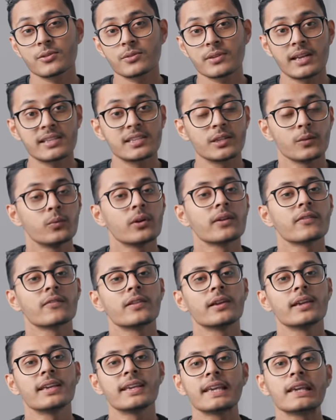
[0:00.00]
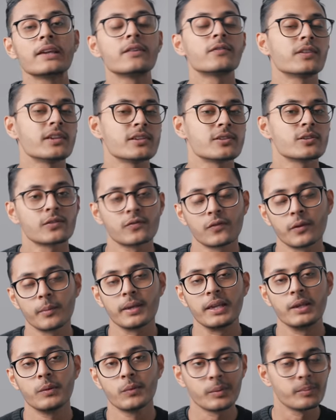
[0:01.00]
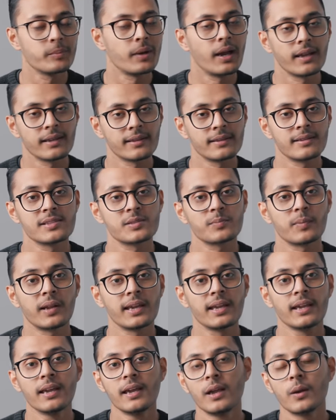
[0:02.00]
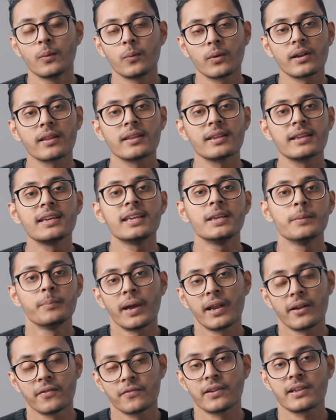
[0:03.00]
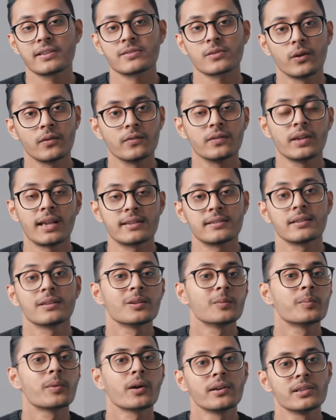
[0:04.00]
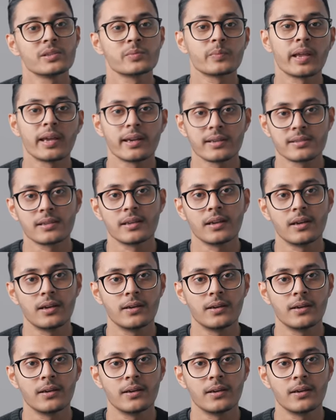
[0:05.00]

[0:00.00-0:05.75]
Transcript: was actually one of the key features for me when buying the display, one of the key benefits of getting the Pro Display XDR.